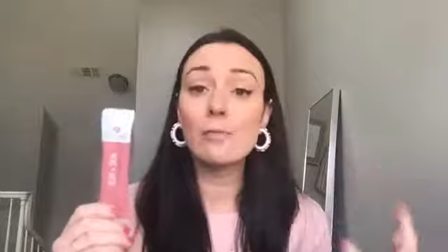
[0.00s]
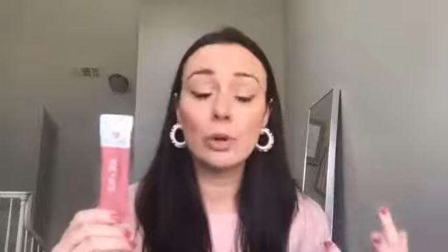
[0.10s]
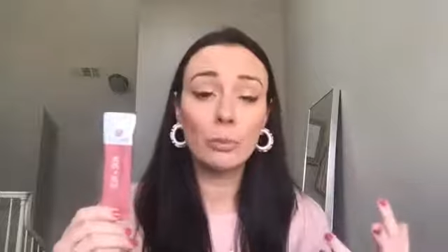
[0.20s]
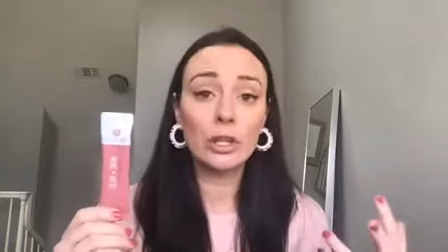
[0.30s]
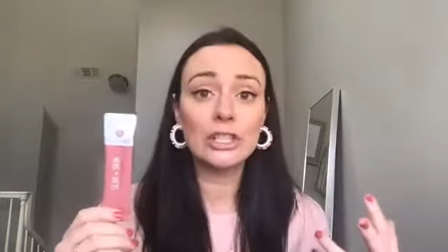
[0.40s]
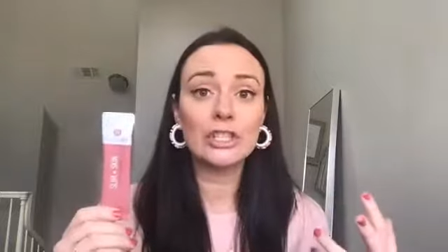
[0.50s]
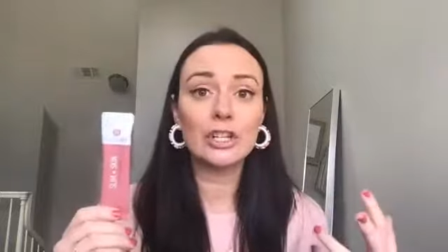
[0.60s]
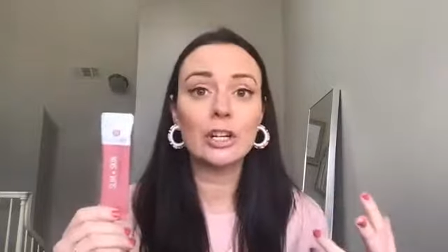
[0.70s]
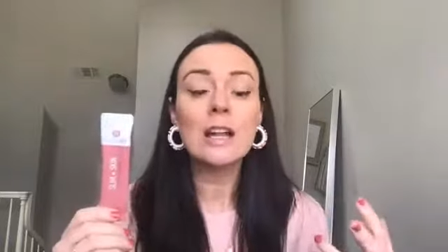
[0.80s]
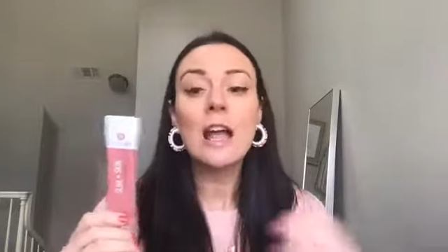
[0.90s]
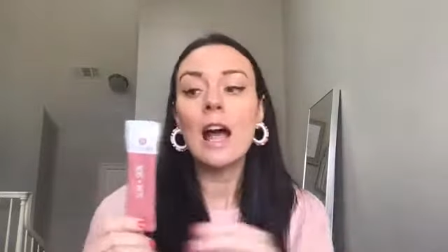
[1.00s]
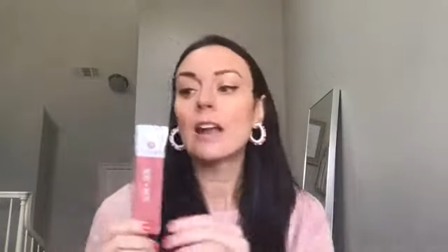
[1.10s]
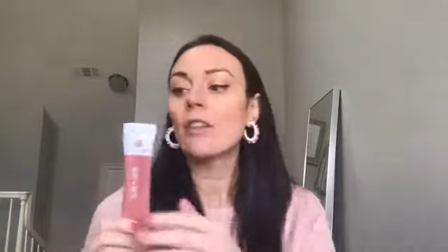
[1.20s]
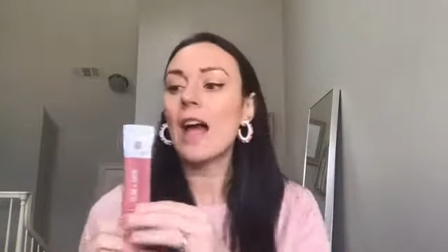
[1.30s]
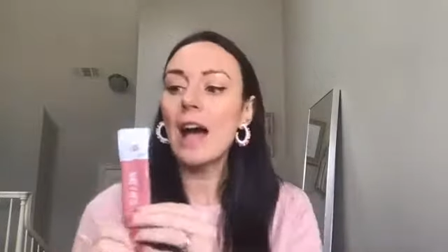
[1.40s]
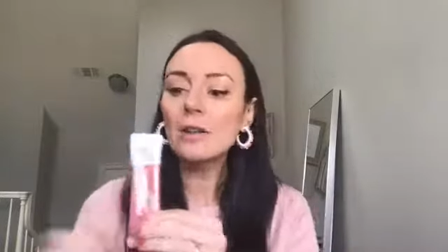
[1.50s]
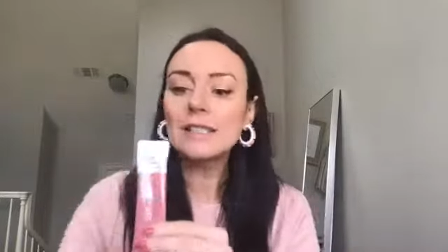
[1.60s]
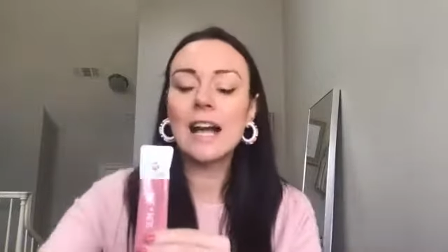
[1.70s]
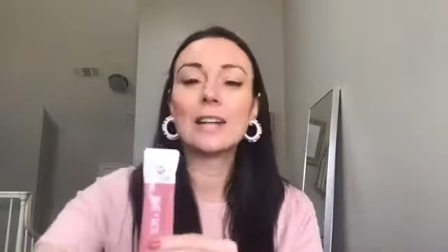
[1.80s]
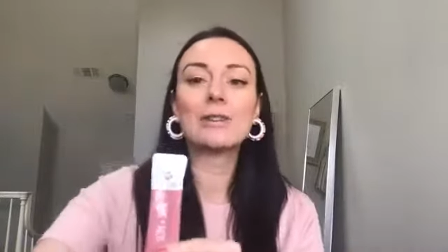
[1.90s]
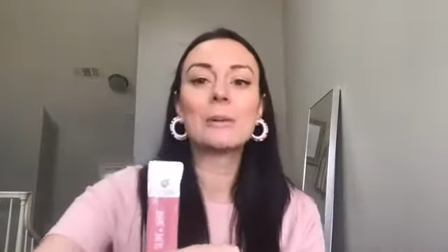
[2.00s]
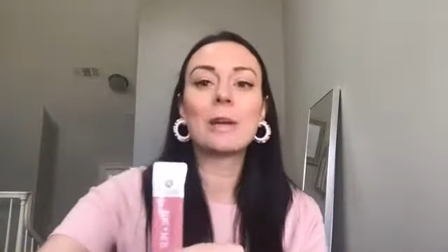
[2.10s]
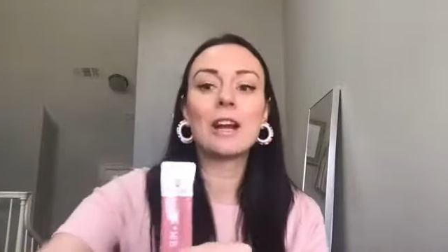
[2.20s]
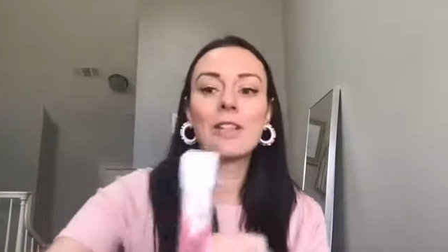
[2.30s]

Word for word: moisture. And on the outside, you can pair that